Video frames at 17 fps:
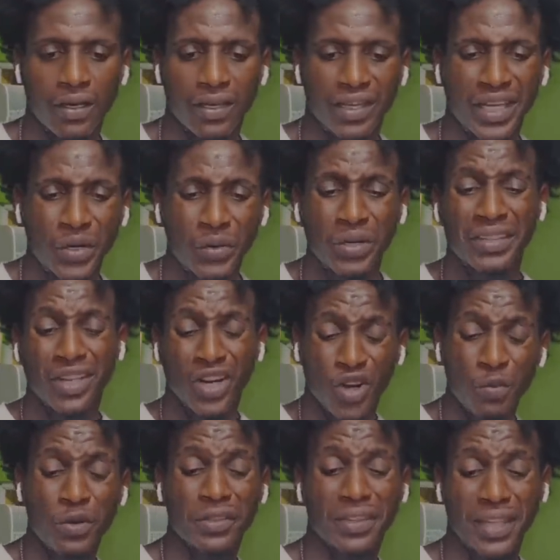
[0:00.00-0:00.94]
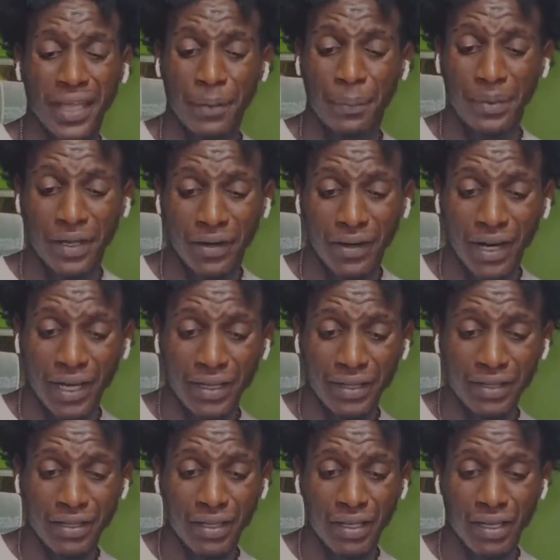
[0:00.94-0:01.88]
You know what I come out here, right?
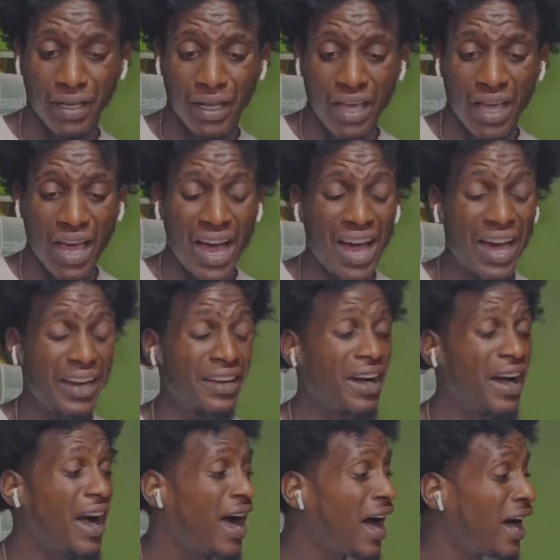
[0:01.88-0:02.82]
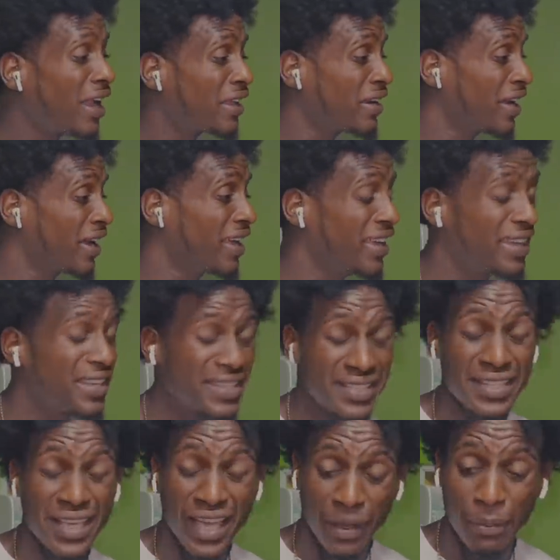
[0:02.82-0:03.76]
And all of the
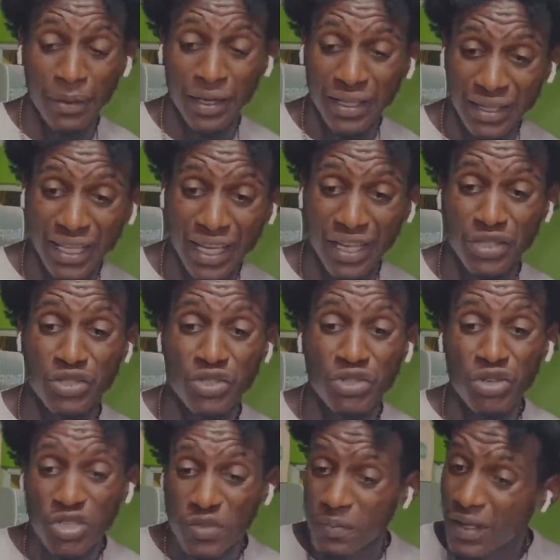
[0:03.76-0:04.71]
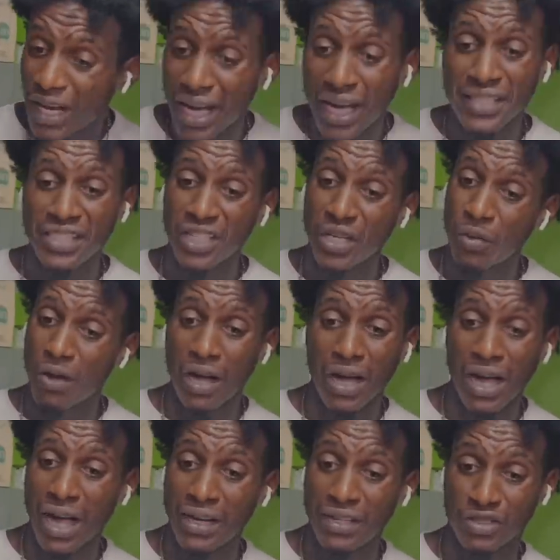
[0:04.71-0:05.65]
excitement here just because you know I
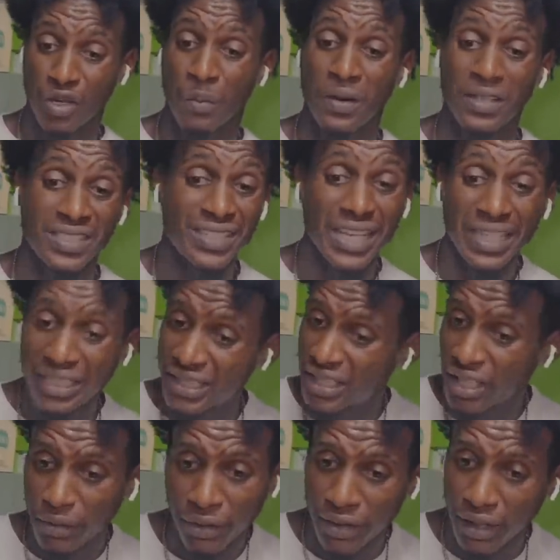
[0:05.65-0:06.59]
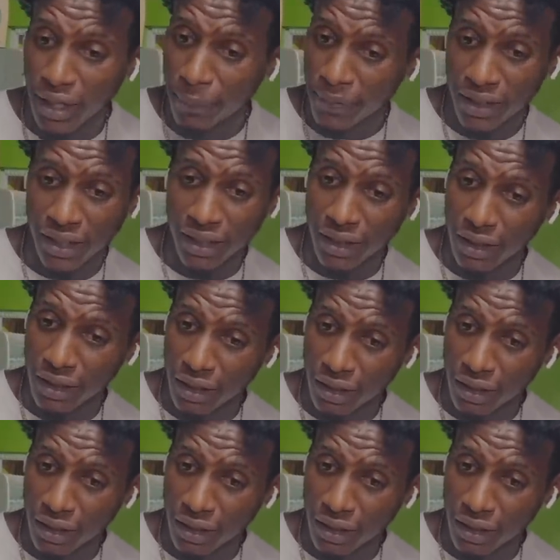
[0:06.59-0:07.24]
call this my sanitary napkin.